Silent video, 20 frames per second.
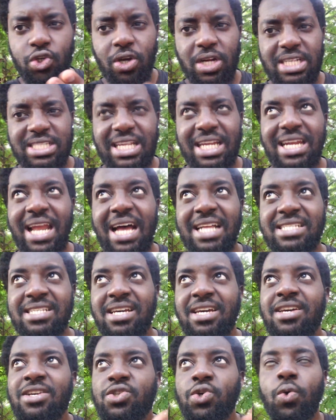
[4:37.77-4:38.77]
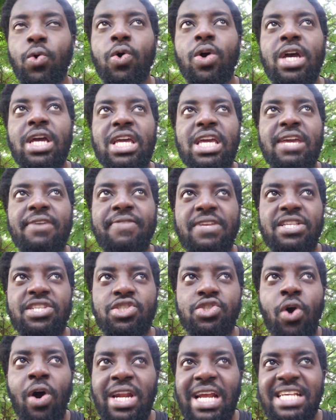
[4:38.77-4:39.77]
Do you understand that? So, if it
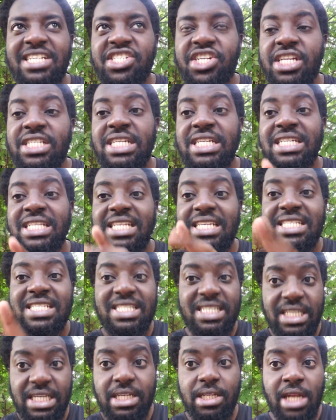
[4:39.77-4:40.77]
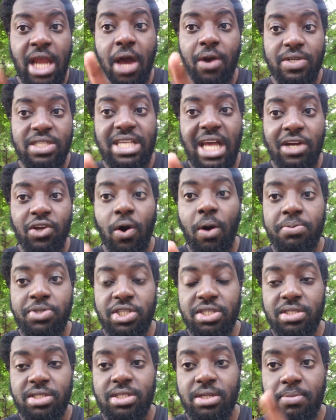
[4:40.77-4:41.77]
is God that is creating it, it is now, these are the
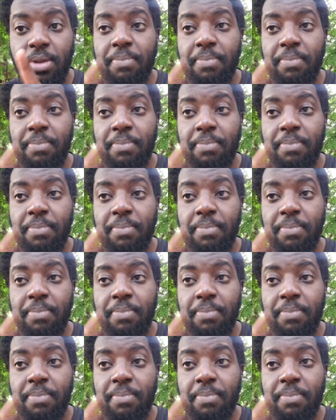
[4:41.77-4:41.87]
options.